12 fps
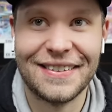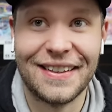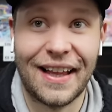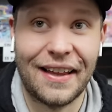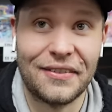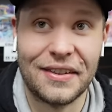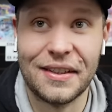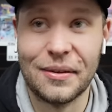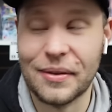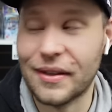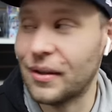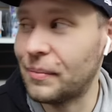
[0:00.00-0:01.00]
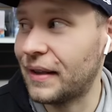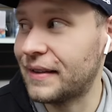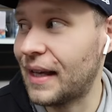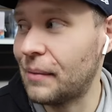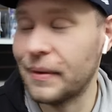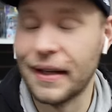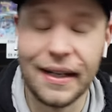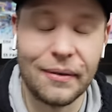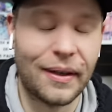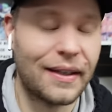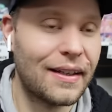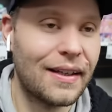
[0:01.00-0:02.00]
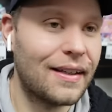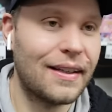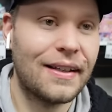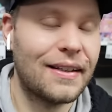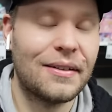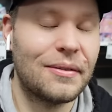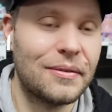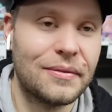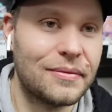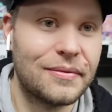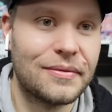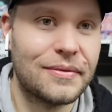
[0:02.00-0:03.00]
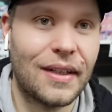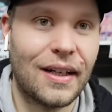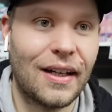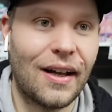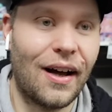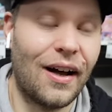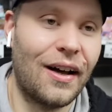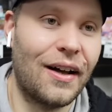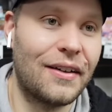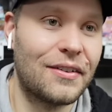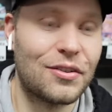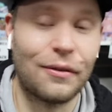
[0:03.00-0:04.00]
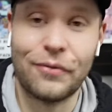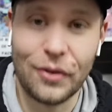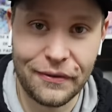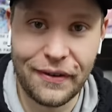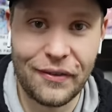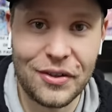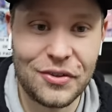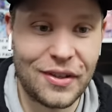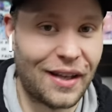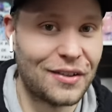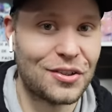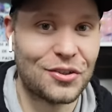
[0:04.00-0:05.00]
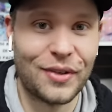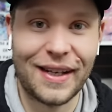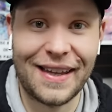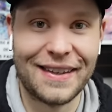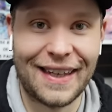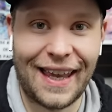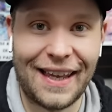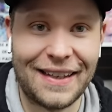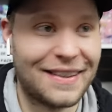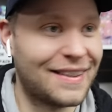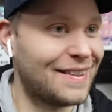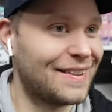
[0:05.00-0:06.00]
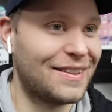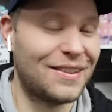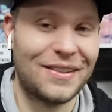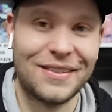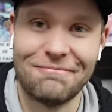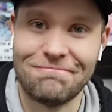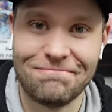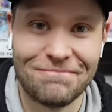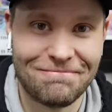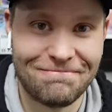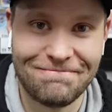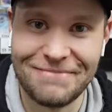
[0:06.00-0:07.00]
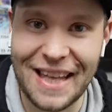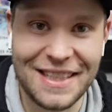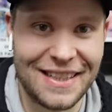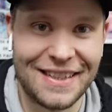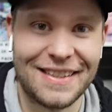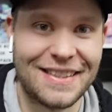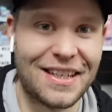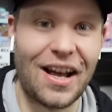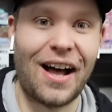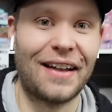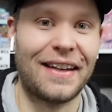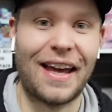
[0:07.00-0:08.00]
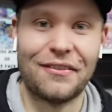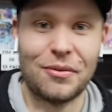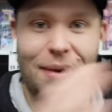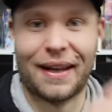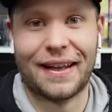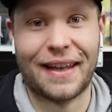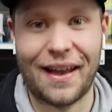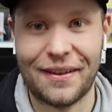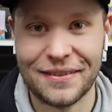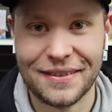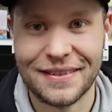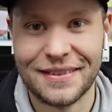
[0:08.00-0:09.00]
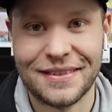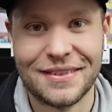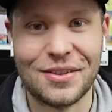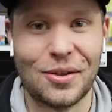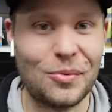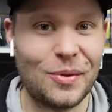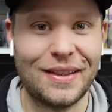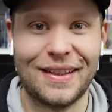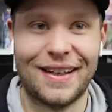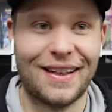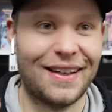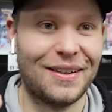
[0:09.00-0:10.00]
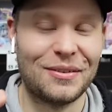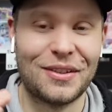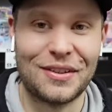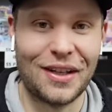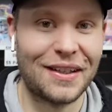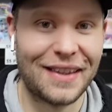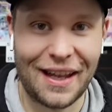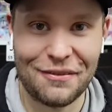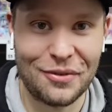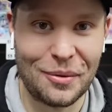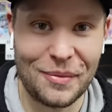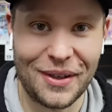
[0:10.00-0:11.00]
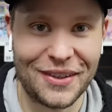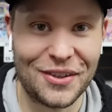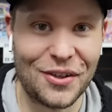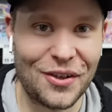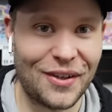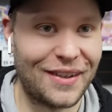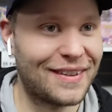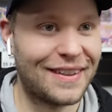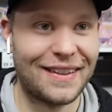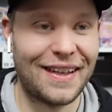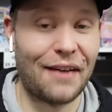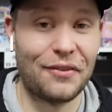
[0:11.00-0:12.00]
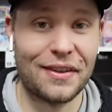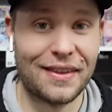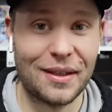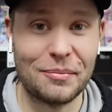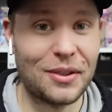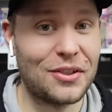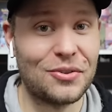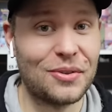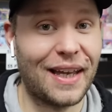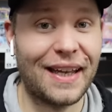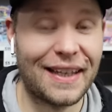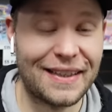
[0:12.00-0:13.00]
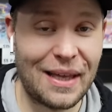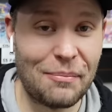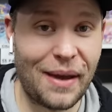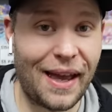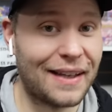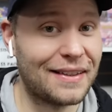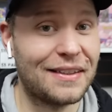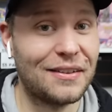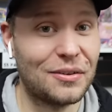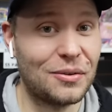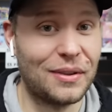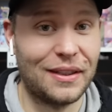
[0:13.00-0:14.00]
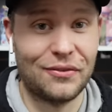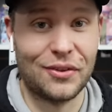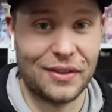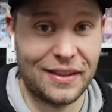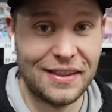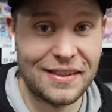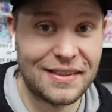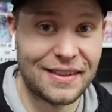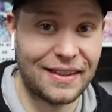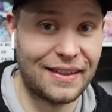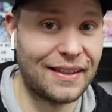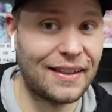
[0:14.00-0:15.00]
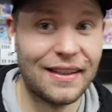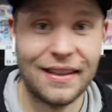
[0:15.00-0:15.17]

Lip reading: I'll have to deal with her about that. But anyway, so $4,500 straight out of the gate. That's it. It's gone out of your bank account. So we'll deduct that from your everything, because you can't get that back until you leave your lease in